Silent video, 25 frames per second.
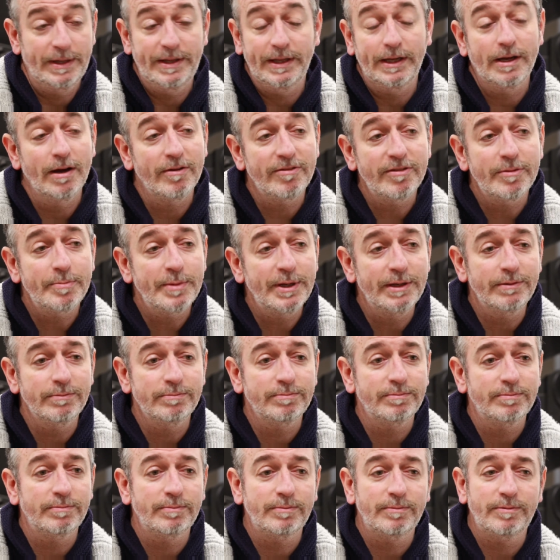the government
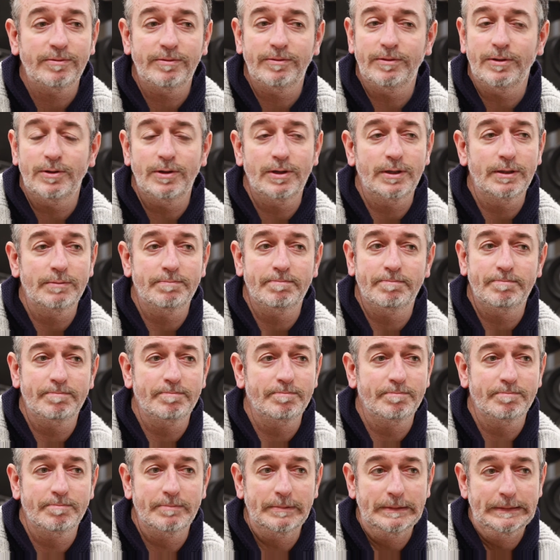for,
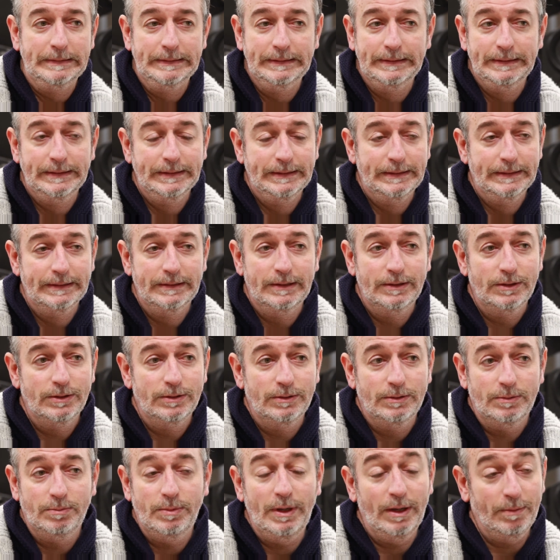
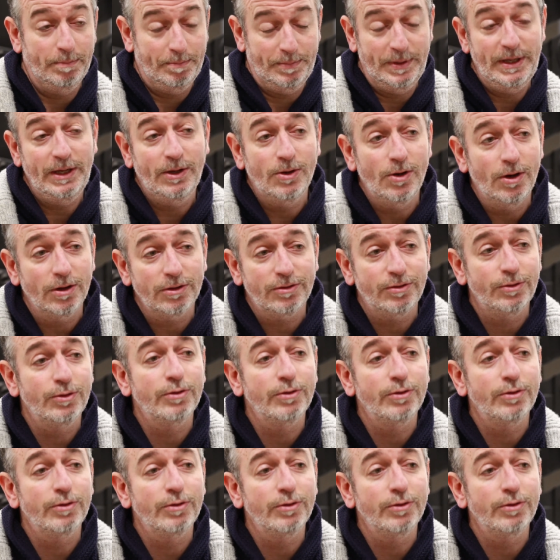well, Peacocks for